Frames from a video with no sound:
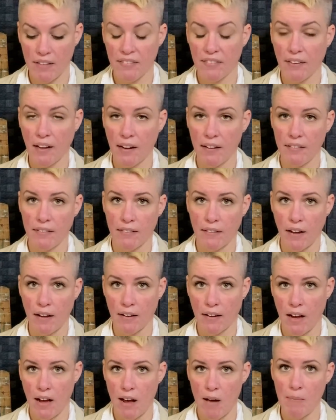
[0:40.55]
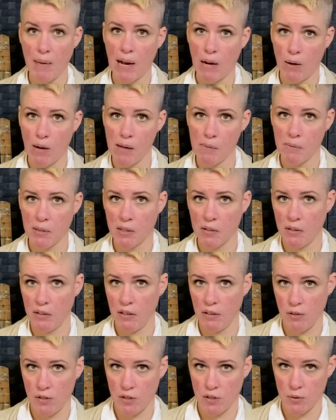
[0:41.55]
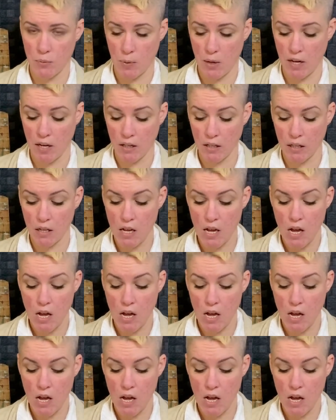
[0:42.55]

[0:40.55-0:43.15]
science.com, How Optical Illusions Work,